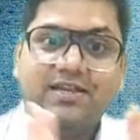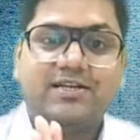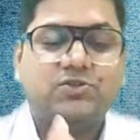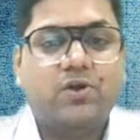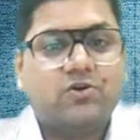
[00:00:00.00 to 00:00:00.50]
that
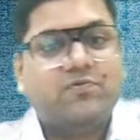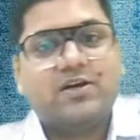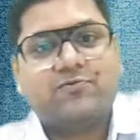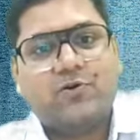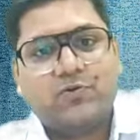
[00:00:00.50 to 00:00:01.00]
is going to
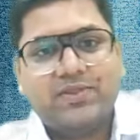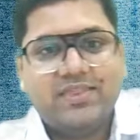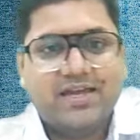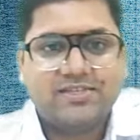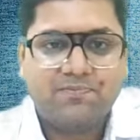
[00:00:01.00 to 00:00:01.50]
work for you in
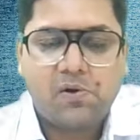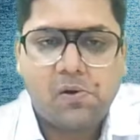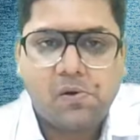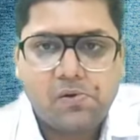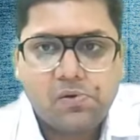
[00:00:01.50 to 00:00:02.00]
the exam.
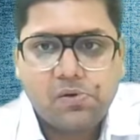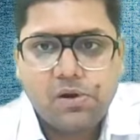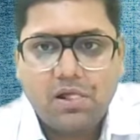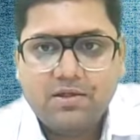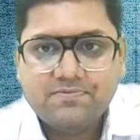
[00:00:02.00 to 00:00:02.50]

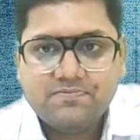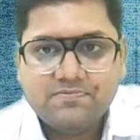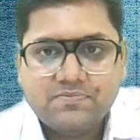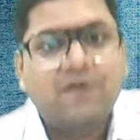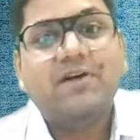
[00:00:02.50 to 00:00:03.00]

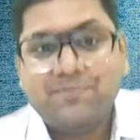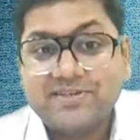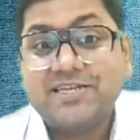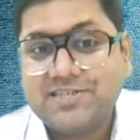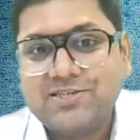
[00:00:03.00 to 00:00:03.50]
A
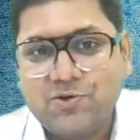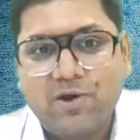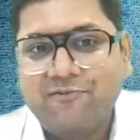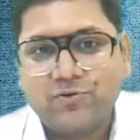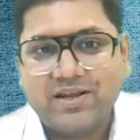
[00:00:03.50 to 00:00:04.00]
1% chance you
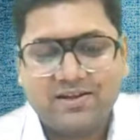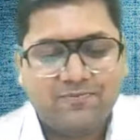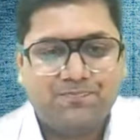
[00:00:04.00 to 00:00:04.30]
have to take.